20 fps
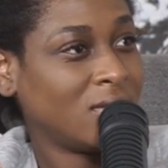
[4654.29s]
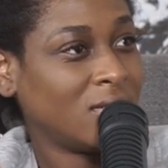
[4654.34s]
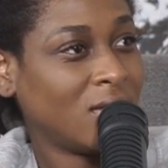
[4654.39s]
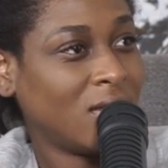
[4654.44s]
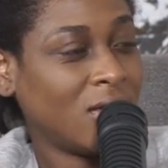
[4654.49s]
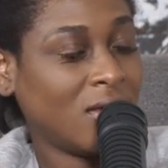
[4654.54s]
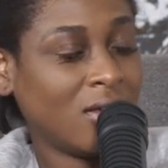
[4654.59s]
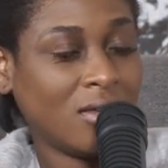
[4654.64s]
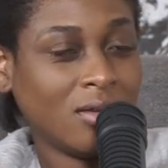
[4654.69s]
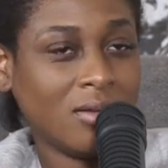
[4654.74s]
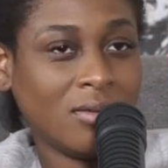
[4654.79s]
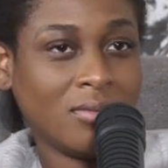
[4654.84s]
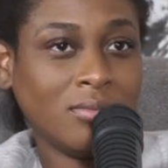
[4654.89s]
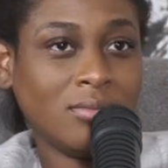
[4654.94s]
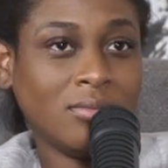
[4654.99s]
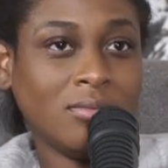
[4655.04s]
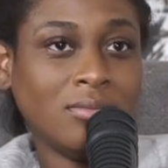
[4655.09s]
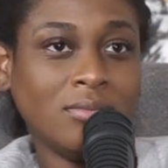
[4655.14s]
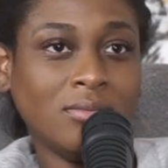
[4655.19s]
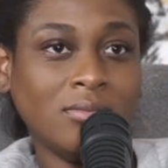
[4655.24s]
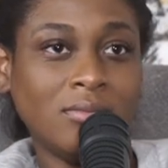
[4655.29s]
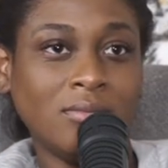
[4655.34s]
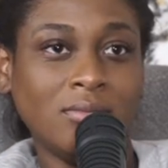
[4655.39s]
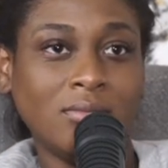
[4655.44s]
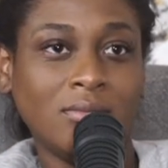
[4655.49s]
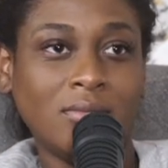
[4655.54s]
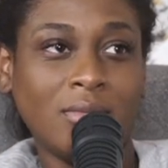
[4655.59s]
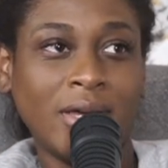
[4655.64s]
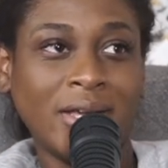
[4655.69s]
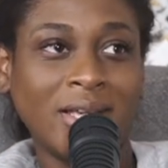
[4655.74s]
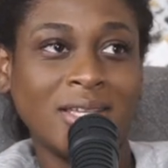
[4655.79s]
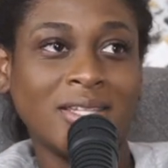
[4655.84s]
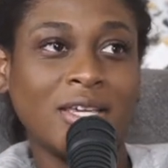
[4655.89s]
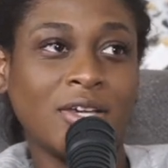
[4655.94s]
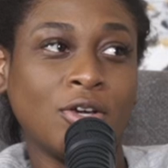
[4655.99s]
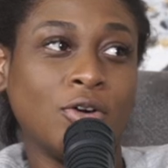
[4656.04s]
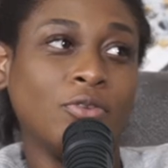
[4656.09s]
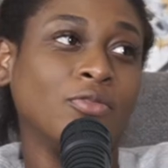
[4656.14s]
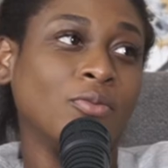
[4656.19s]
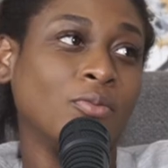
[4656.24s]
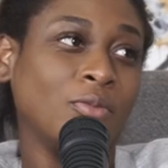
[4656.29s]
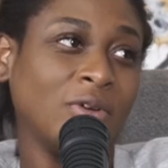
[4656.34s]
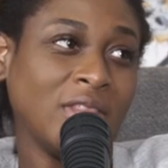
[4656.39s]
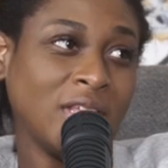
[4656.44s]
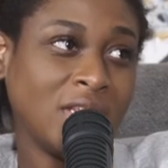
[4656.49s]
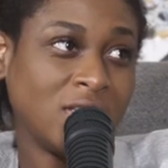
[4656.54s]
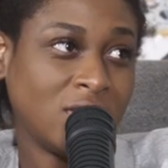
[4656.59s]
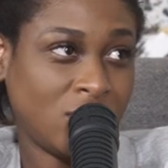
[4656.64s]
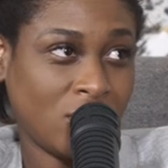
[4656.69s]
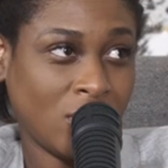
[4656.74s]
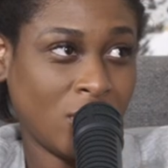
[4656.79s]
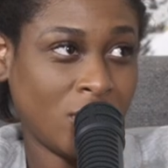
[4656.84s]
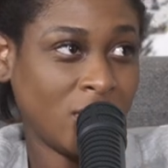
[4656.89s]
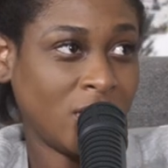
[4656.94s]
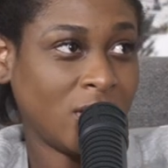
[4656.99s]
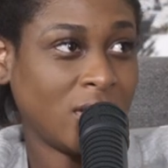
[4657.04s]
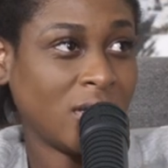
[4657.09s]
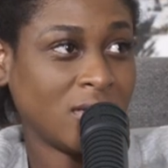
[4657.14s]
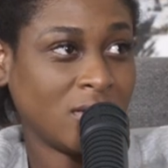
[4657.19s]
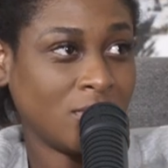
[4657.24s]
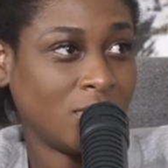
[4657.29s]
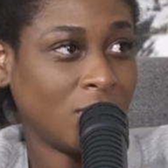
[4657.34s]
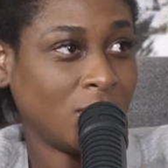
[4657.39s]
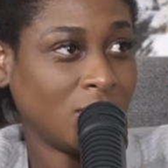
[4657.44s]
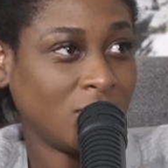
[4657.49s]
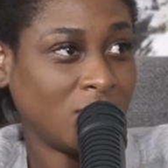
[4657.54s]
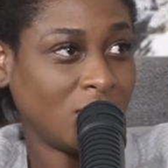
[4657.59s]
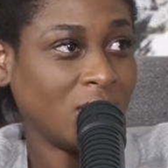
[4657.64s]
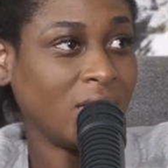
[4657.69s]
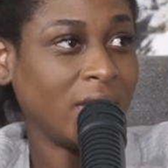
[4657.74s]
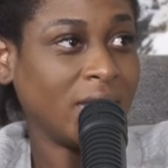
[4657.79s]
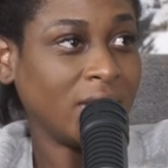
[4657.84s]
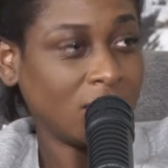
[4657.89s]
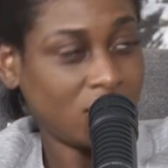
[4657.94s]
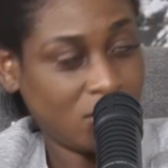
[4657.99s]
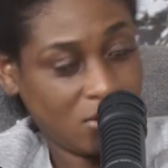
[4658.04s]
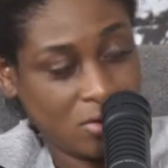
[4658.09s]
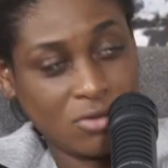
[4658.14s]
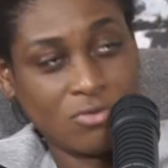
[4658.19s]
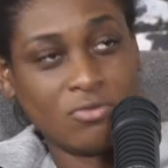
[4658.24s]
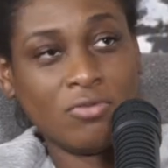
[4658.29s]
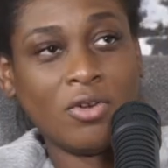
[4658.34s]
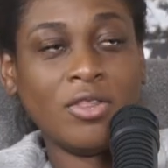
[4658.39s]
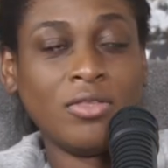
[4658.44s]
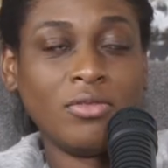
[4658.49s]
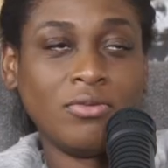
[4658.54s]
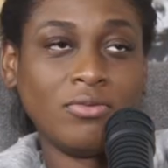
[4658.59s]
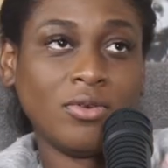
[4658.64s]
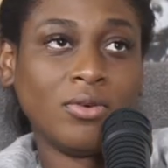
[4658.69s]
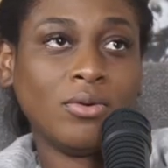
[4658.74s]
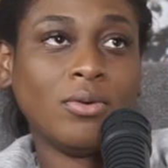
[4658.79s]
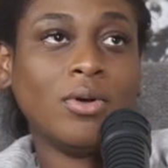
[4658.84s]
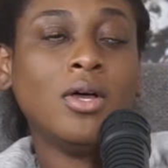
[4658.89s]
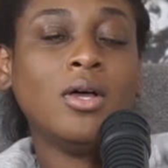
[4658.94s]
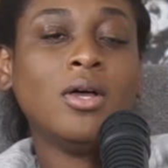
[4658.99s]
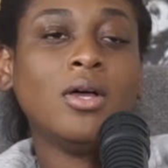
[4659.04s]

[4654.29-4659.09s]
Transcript: Um, I guess I go from when they started as opposed to like the run through.